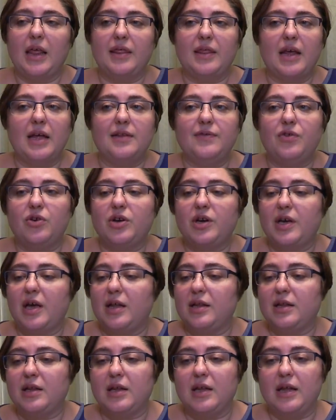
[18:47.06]
the
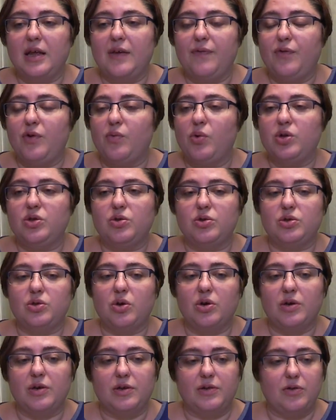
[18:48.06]
advocate, if you want to
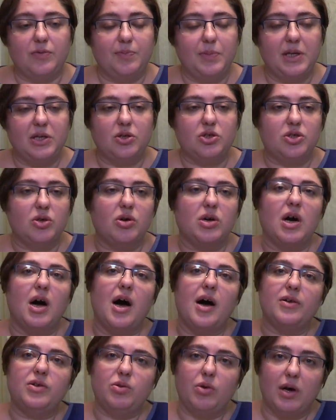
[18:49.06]
talk to me to talk
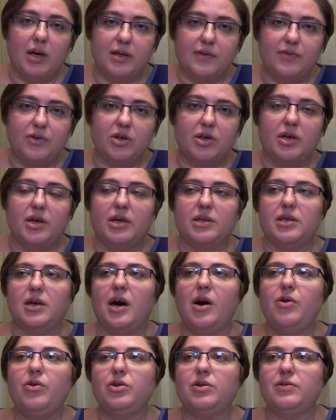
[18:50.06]
how to
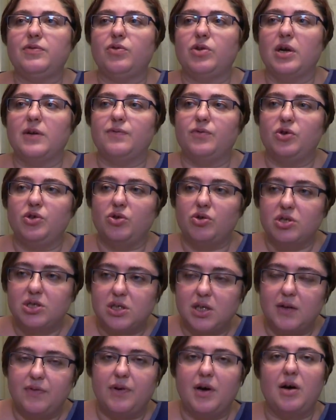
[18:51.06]
advocate for
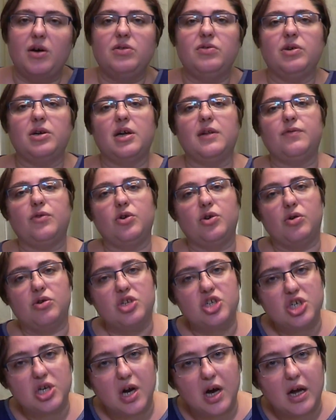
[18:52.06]
yourself, how to advocate for your
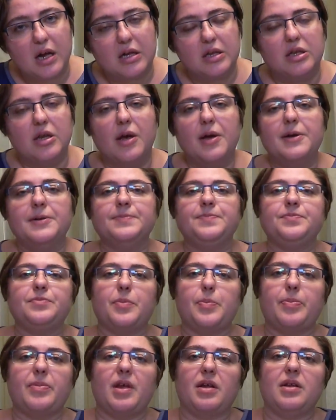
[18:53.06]
child,
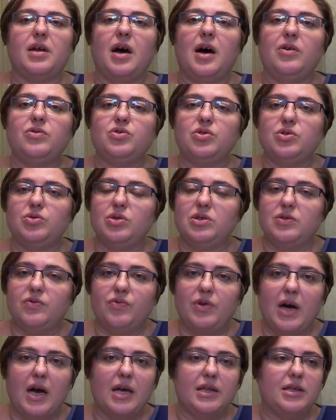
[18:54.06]
and how to do it
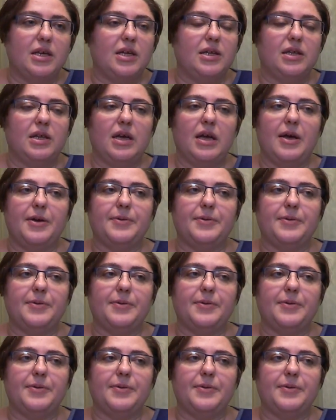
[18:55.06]
right, and